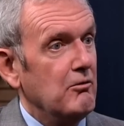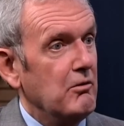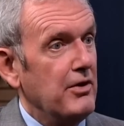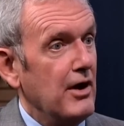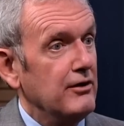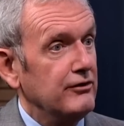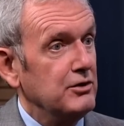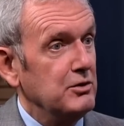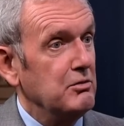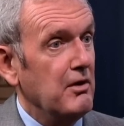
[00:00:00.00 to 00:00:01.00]
were those
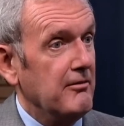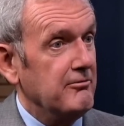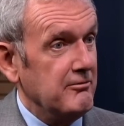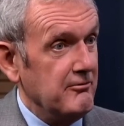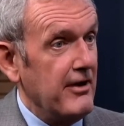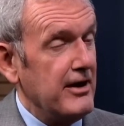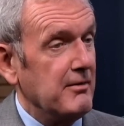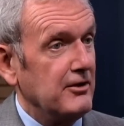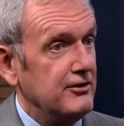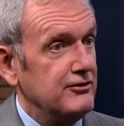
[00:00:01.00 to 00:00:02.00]
who were very
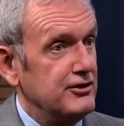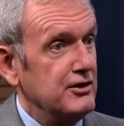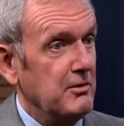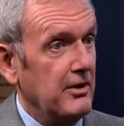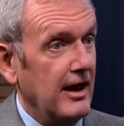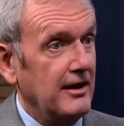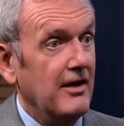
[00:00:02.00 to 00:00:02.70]
much in tune with that,